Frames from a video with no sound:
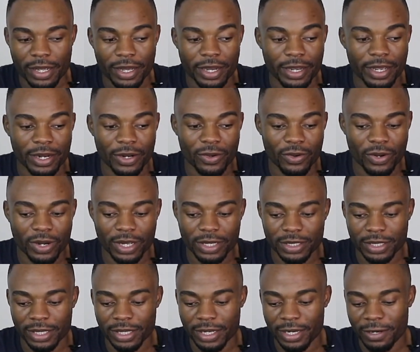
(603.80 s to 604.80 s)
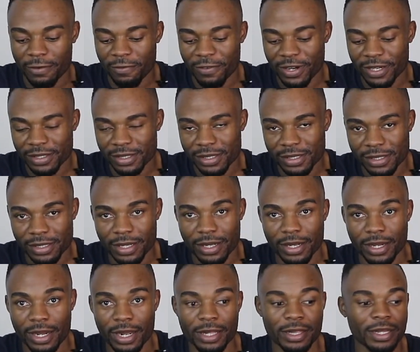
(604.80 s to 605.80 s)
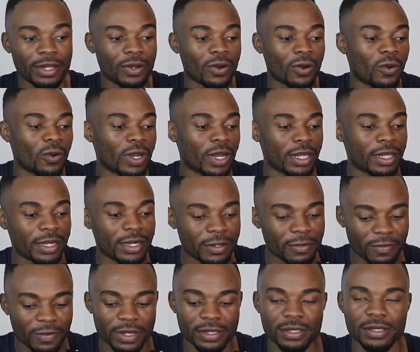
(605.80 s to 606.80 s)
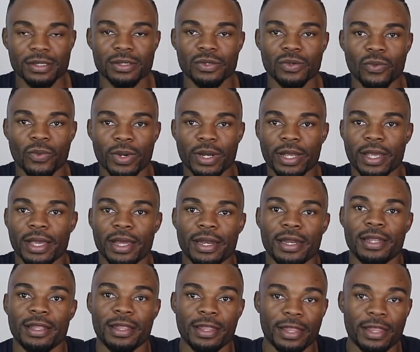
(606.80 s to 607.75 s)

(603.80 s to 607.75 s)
I can connect other devices here, and then all other devices will get